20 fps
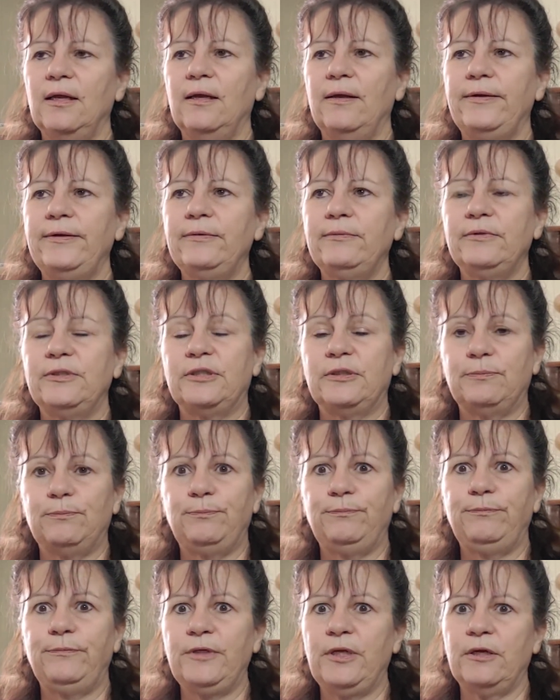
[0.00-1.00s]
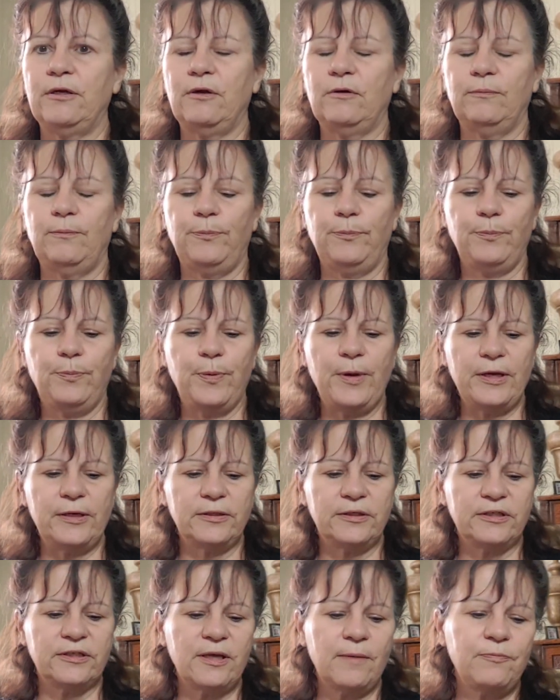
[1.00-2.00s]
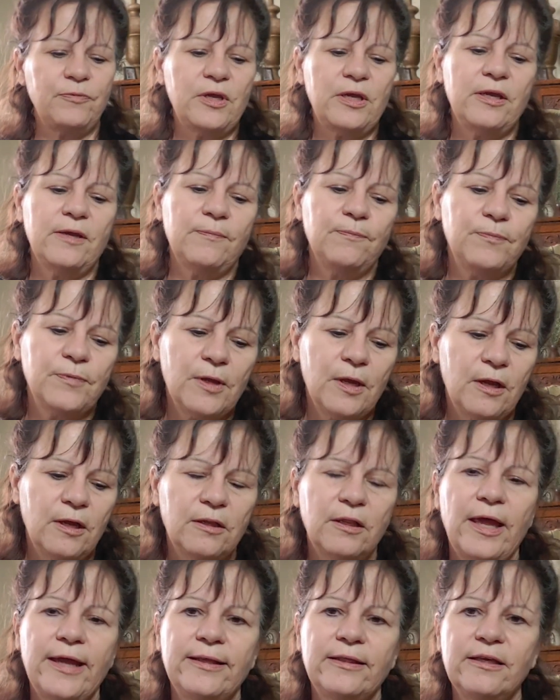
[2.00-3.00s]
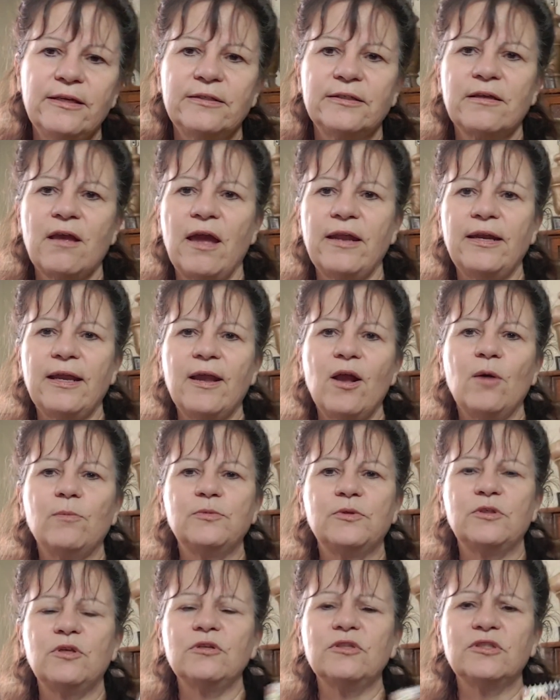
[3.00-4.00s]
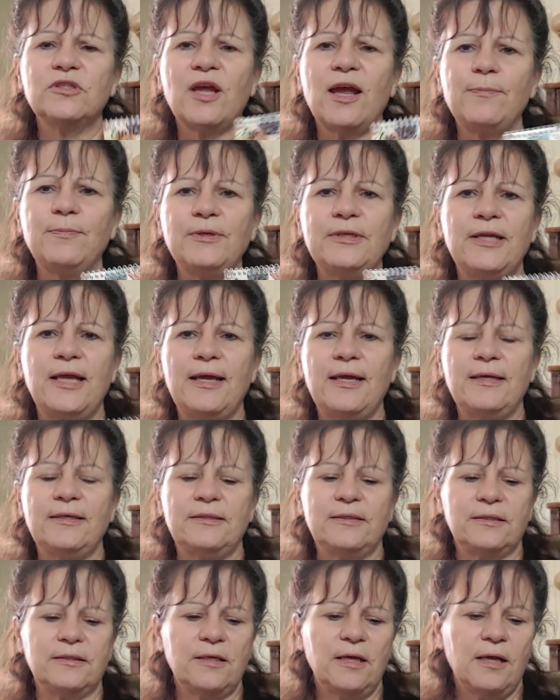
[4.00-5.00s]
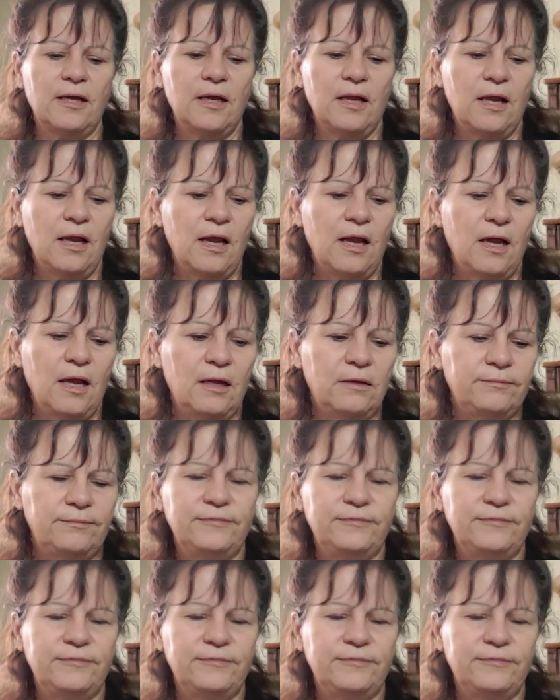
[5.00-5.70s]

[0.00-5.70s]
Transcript: It was, you know, but something like this kind of helps those type of days uh,